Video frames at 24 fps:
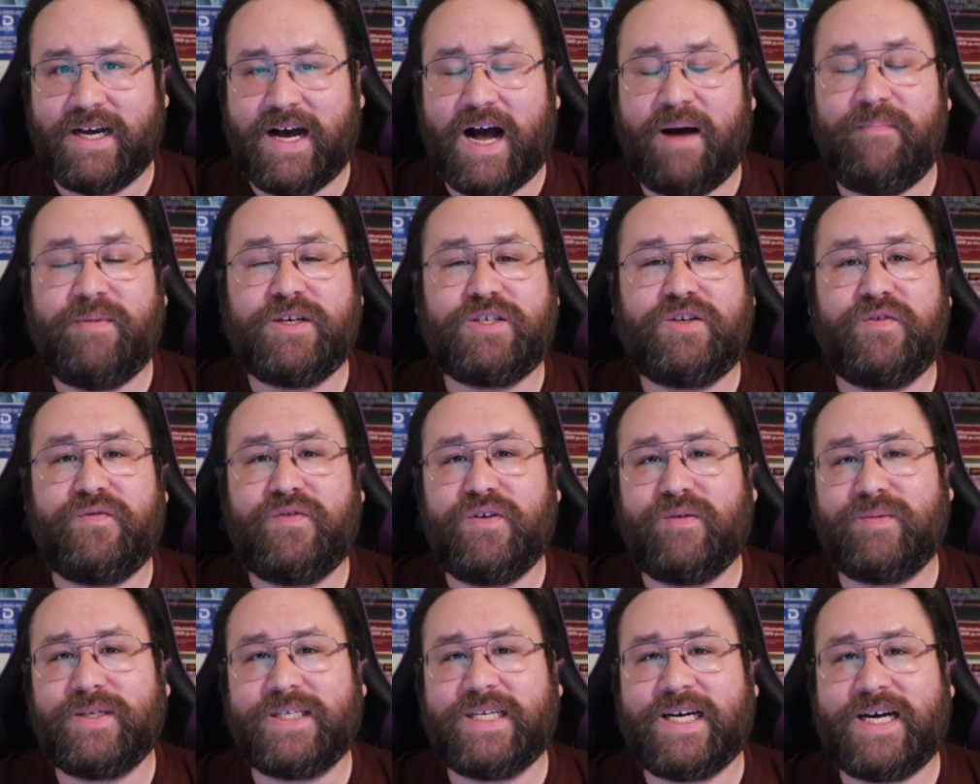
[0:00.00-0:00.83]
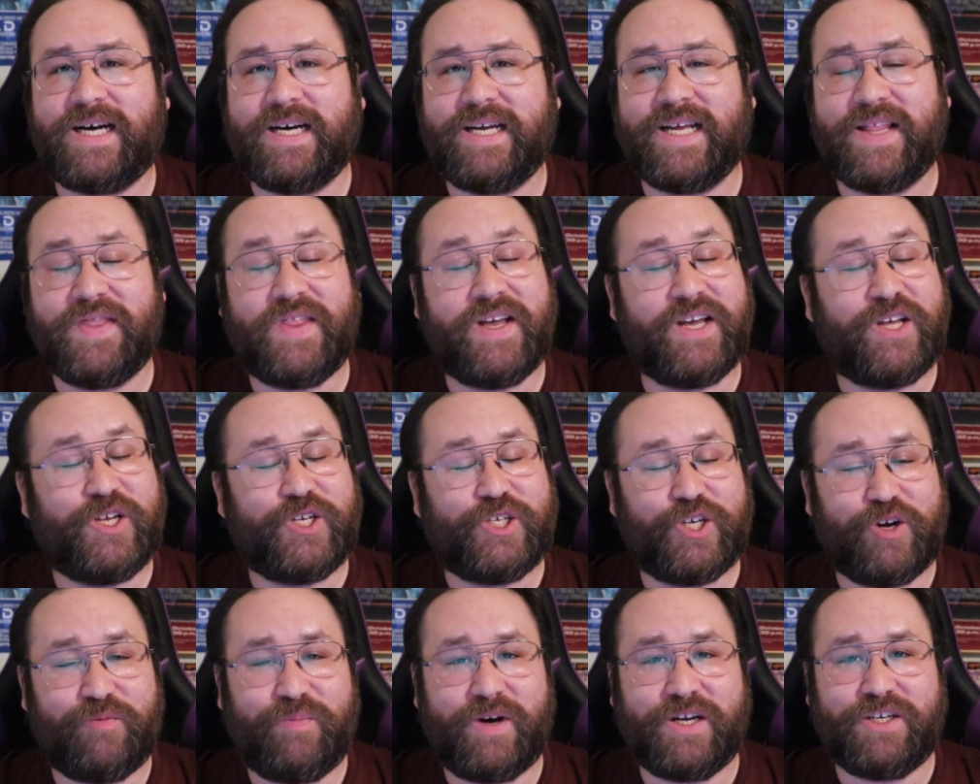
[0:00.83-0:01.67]
I'm Mr. Filmstock, and thank you
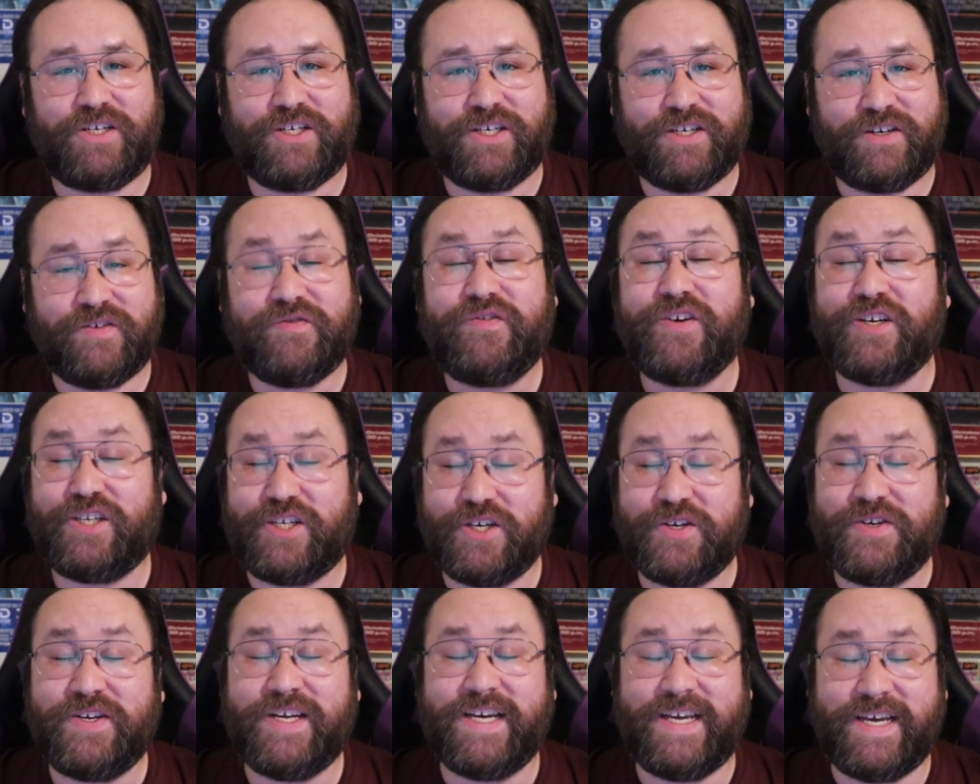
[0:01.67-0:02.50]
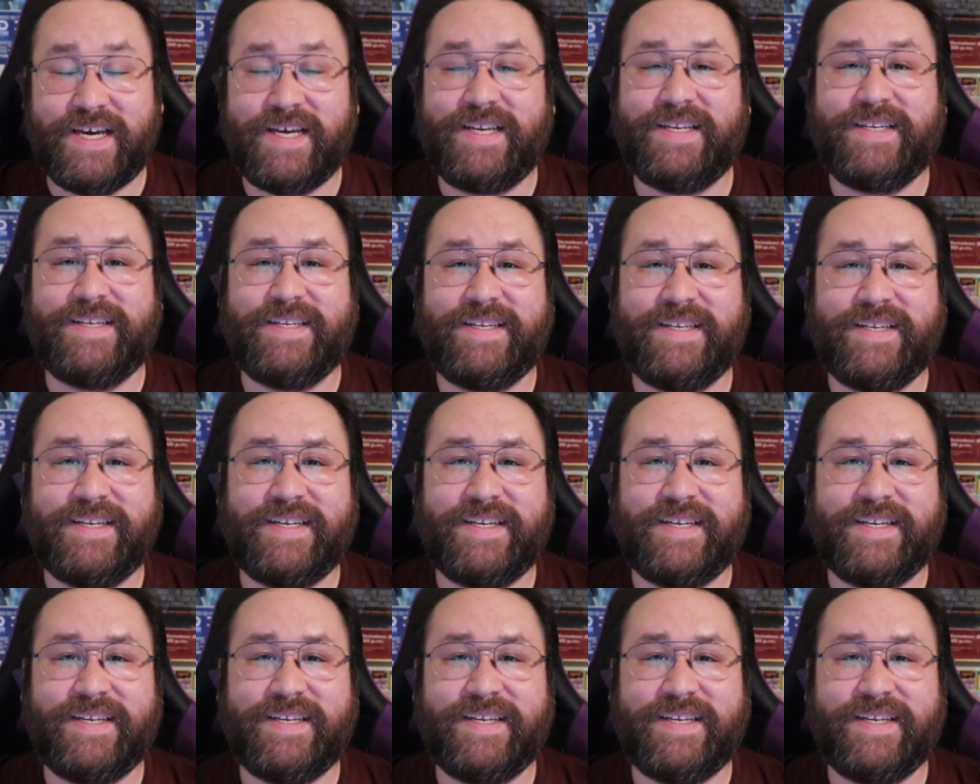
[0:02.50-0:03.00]
so much for tuning in.